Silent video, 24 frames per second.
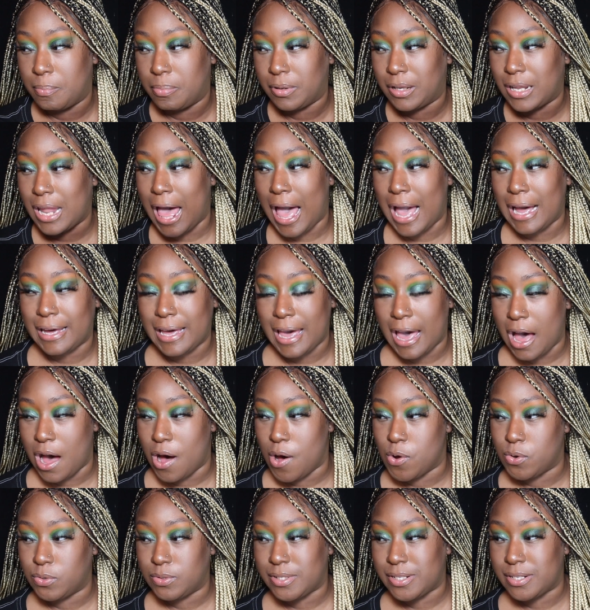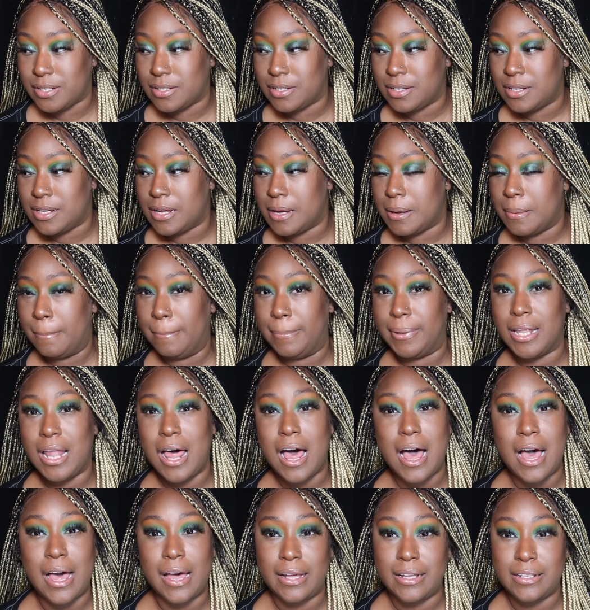blackout
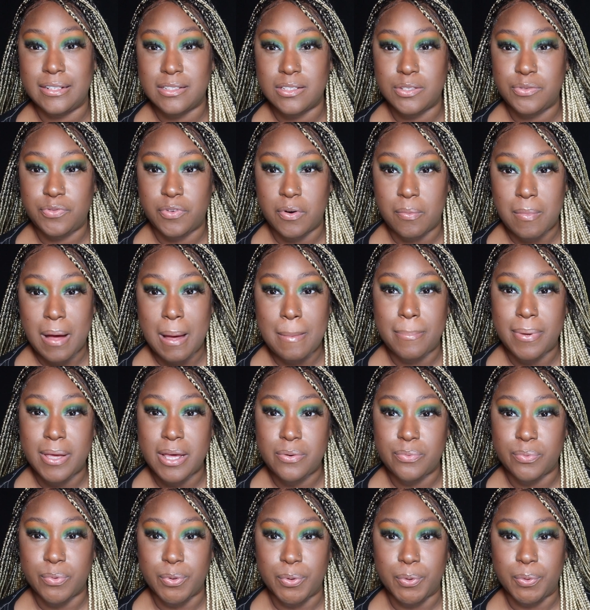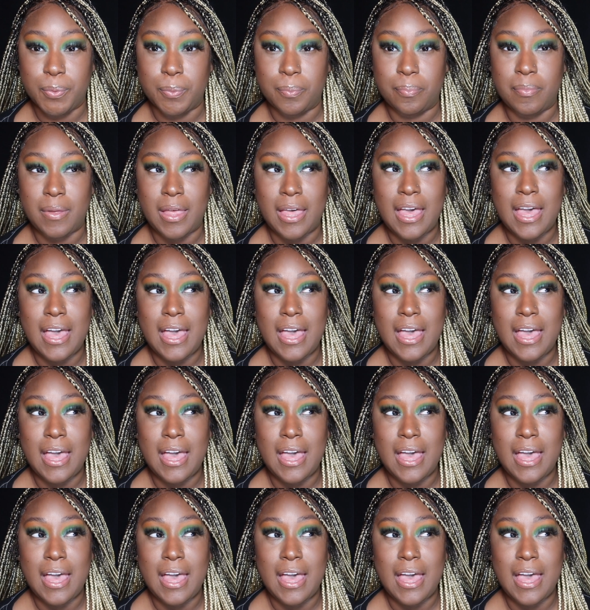blinds for my bedroom,